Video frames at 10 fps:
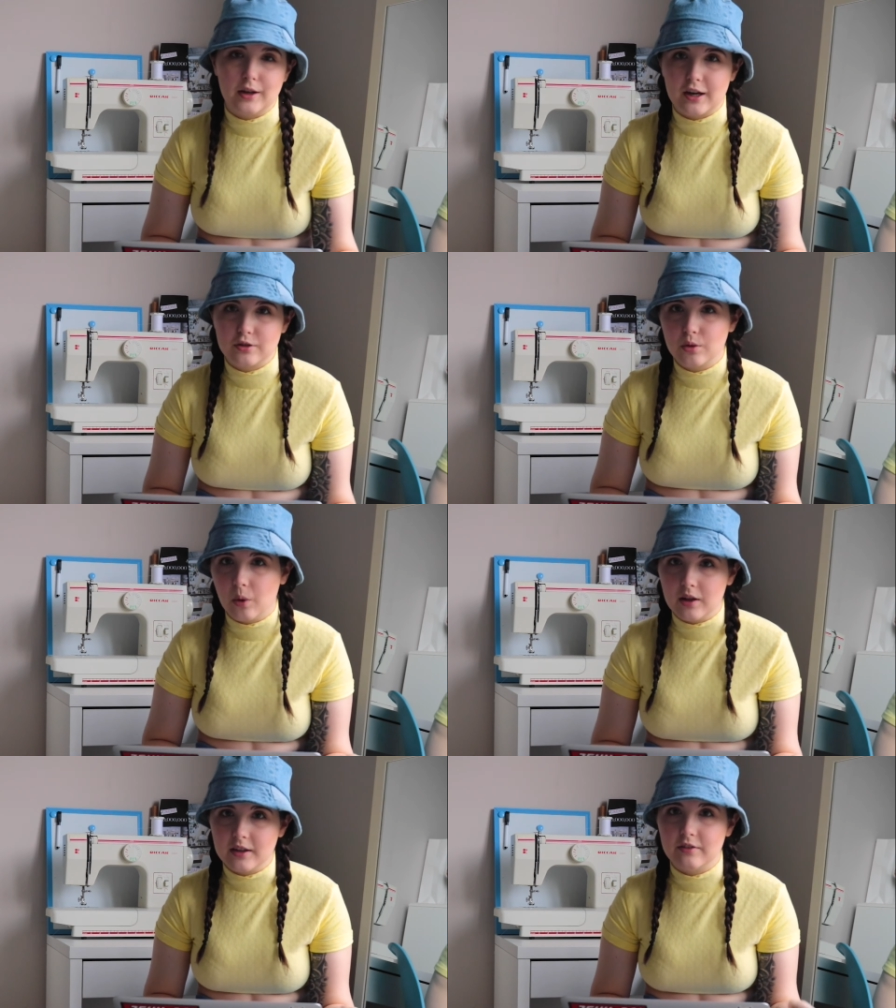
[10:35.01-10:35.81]
actual
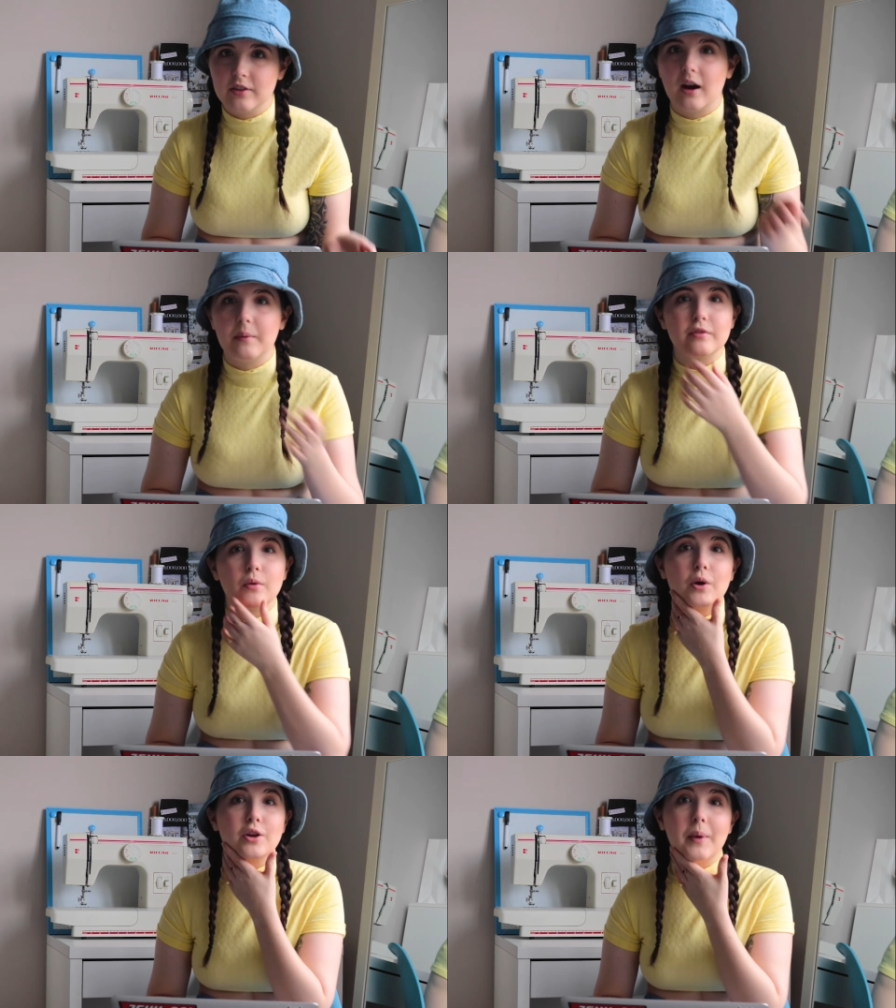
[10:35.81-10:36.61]
quality of the garment for
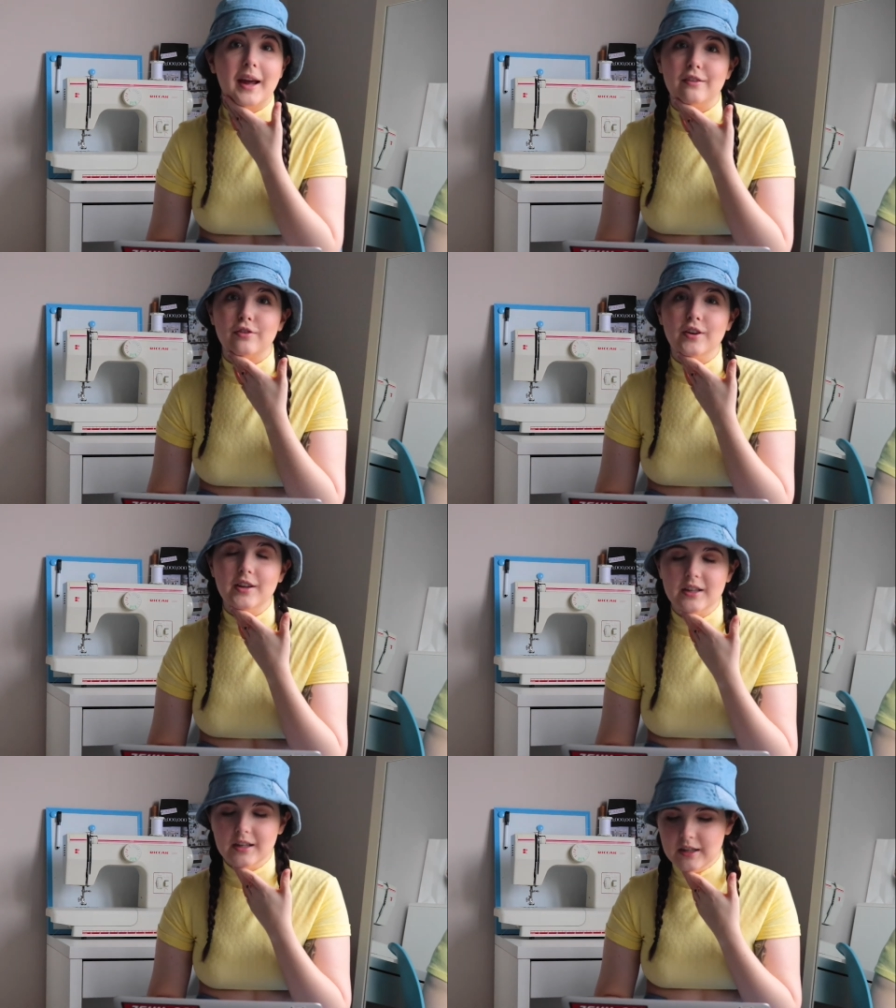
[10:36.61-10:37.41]
what you pay for it.